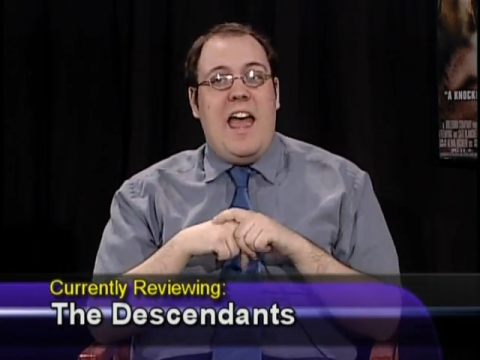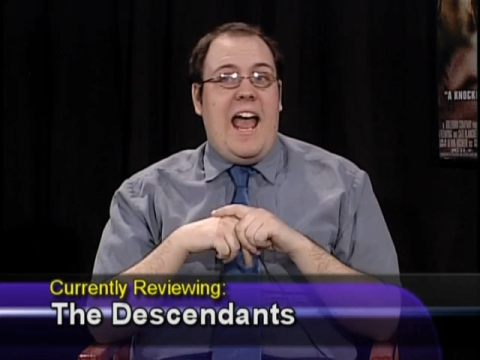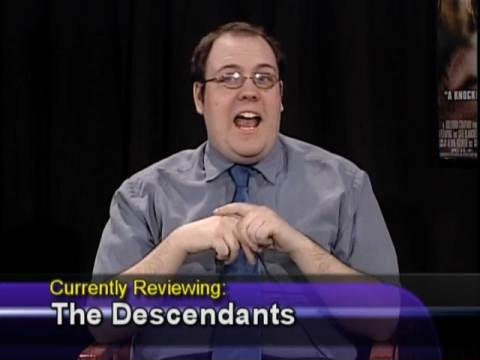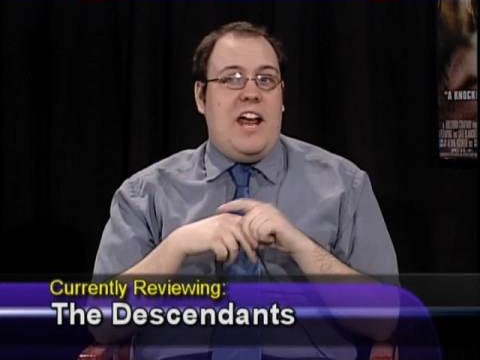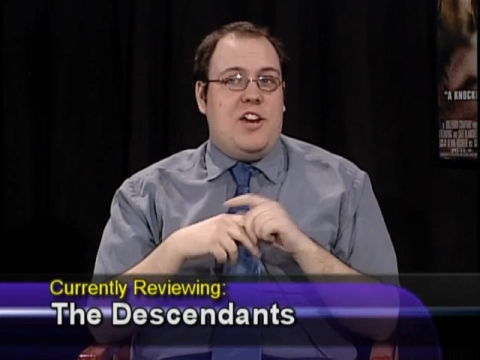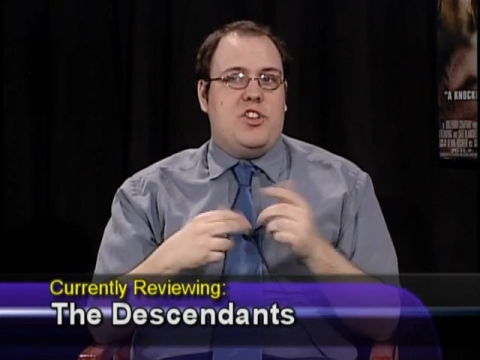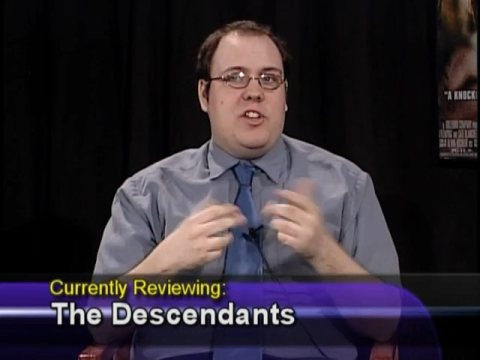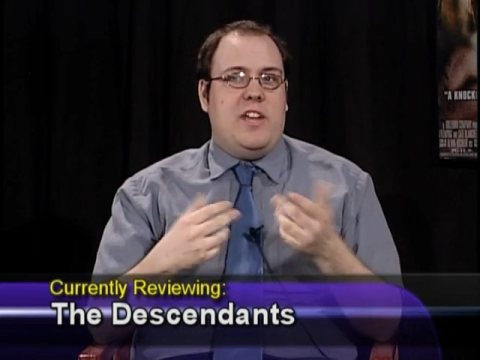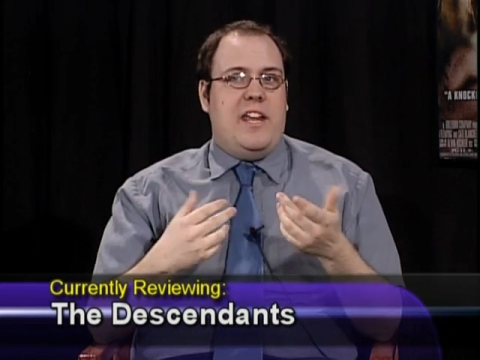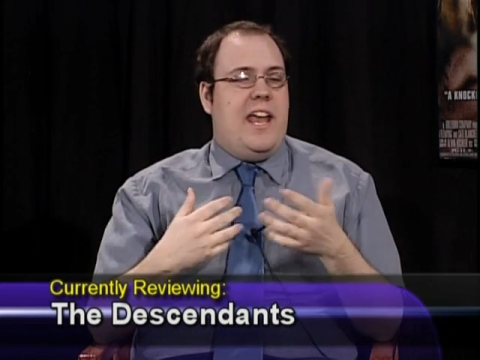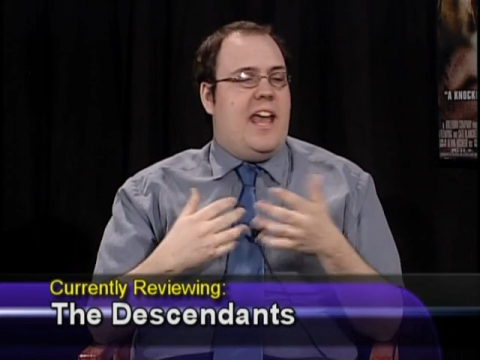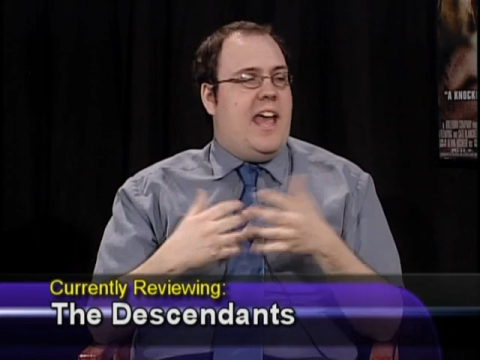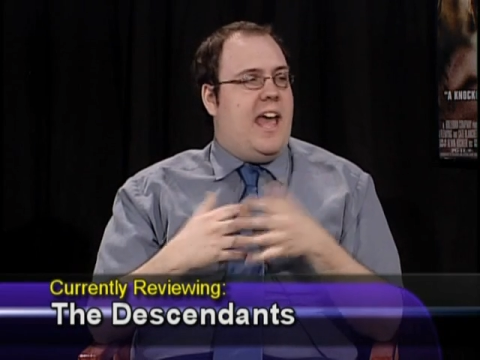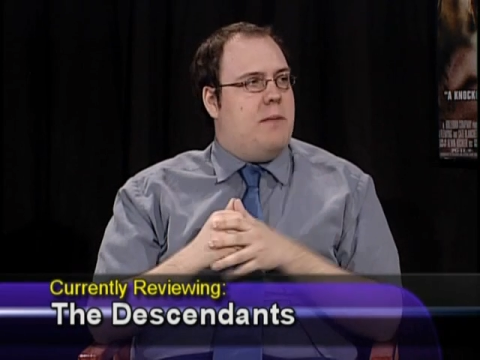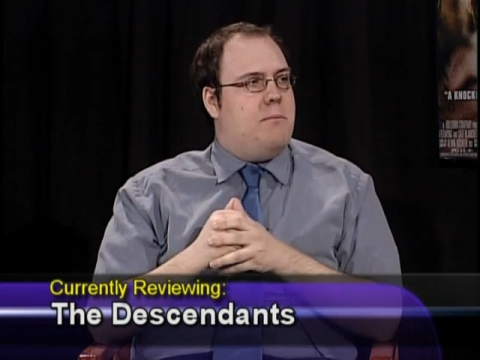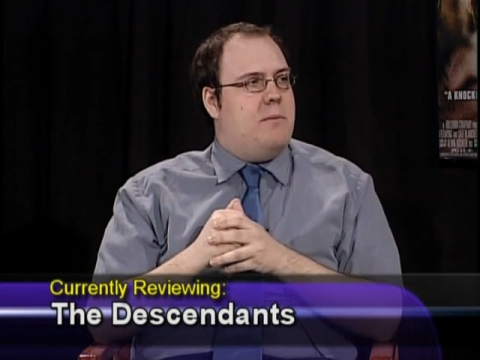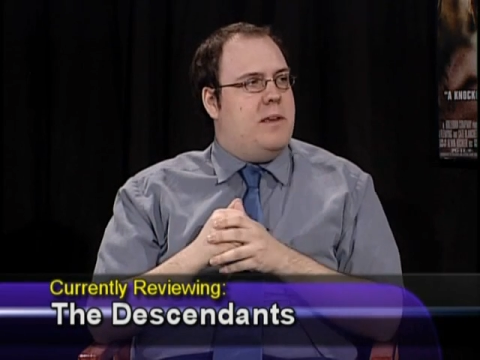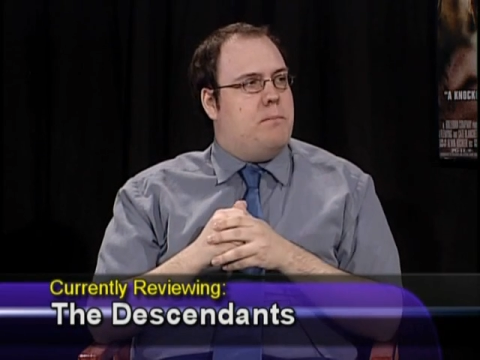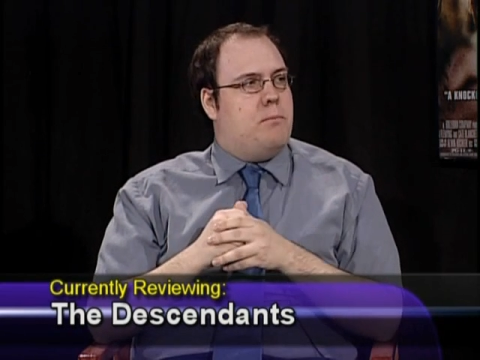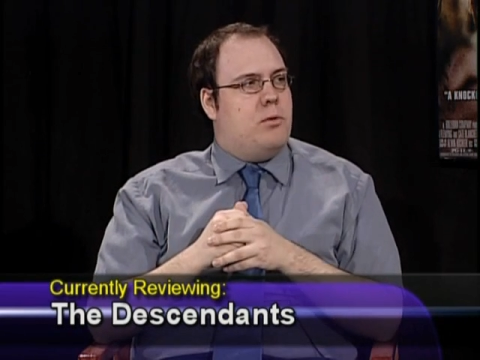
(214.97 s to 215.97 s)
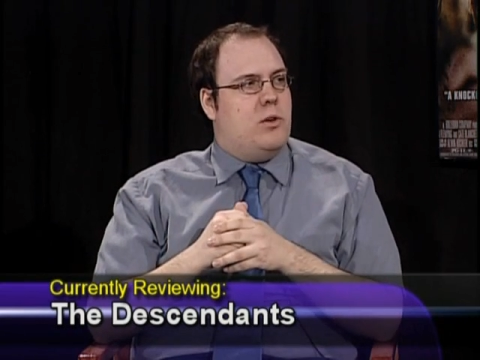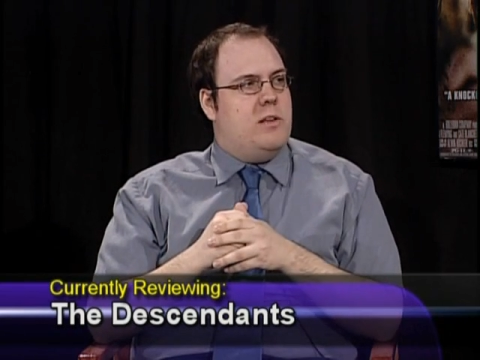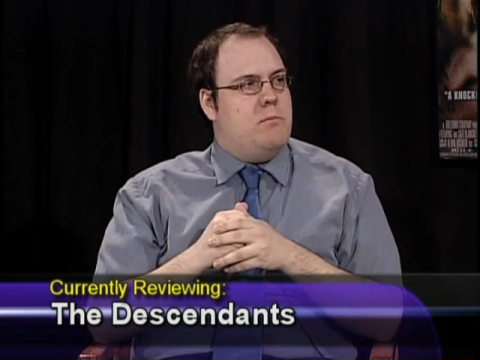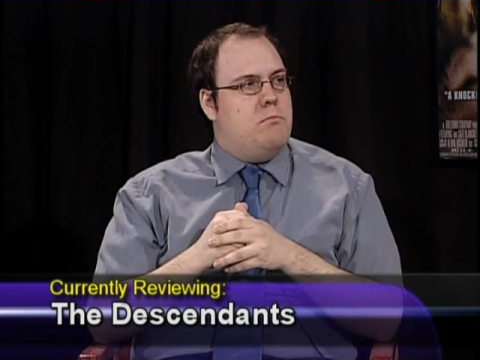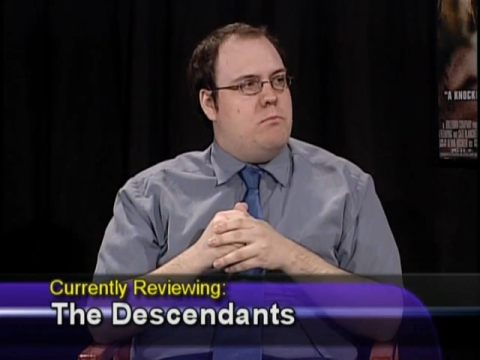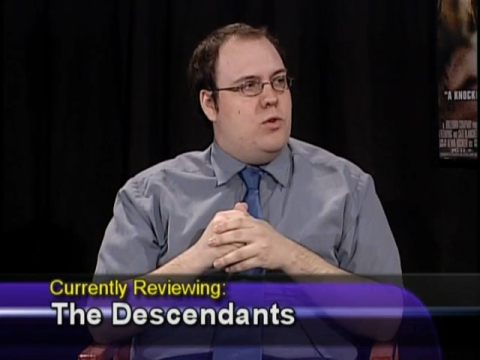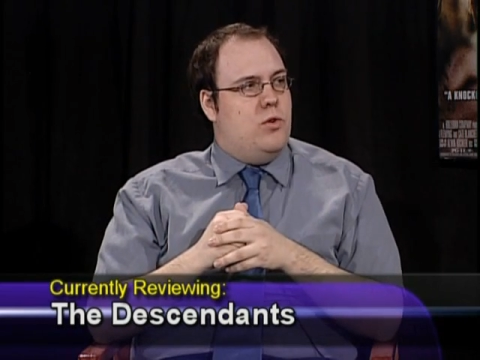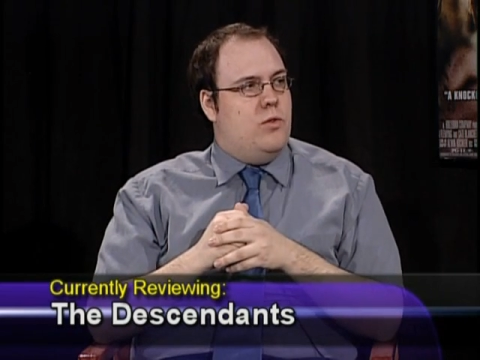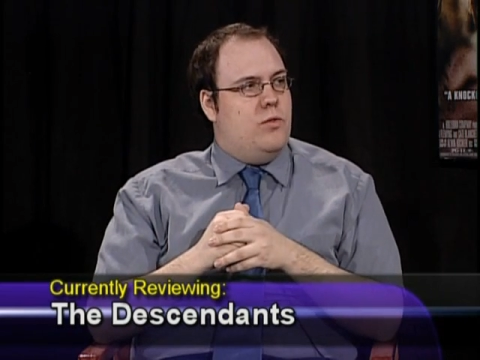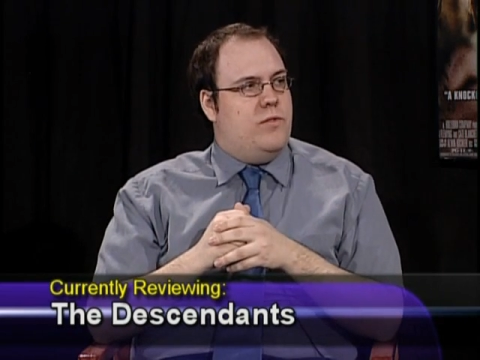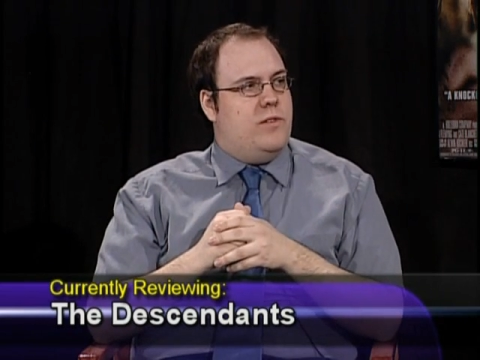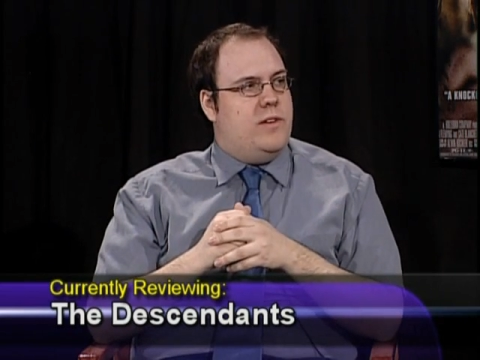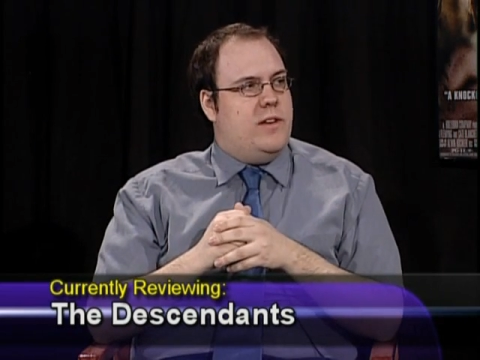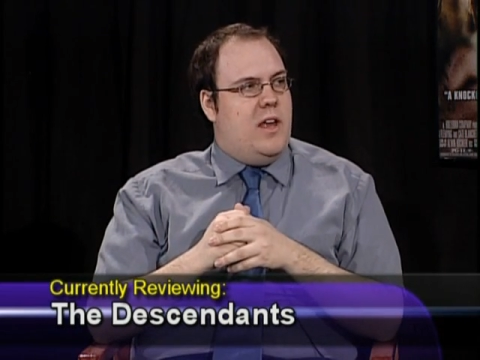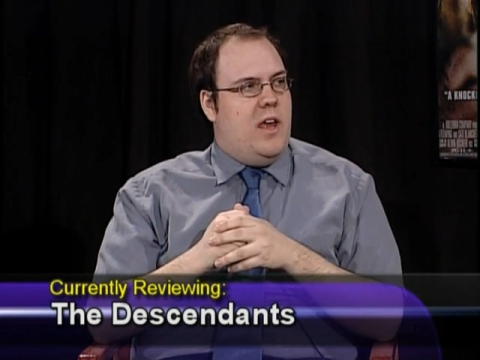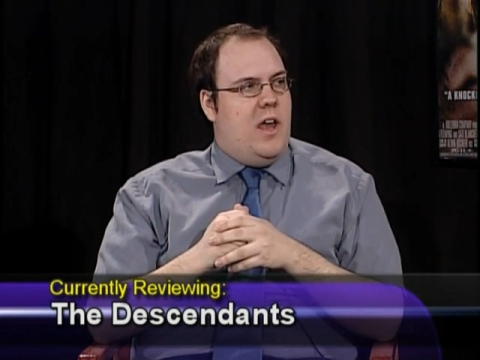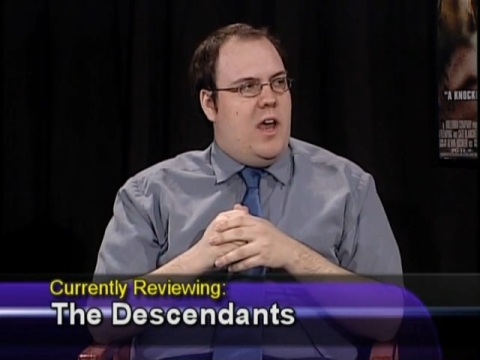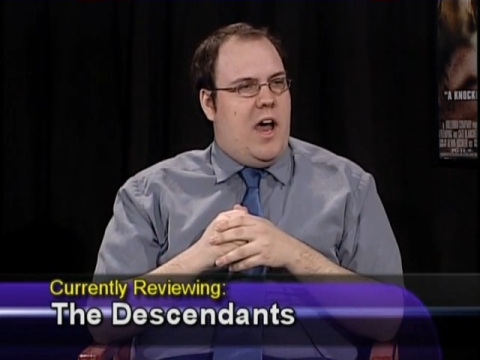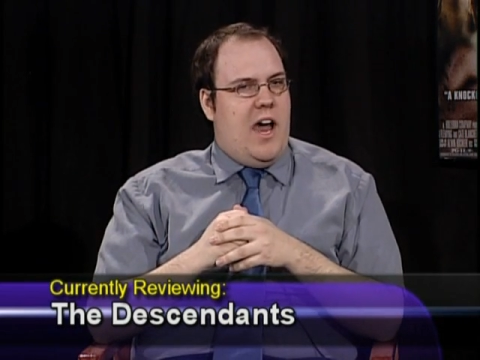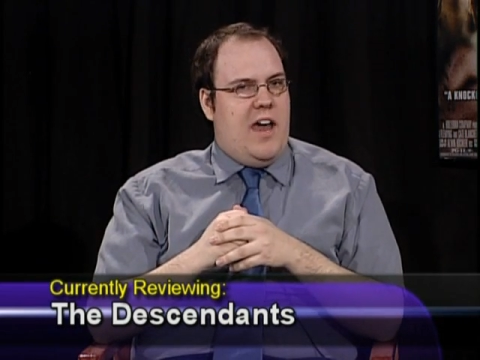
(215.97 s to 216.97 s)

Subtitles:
actually had me pretty moved.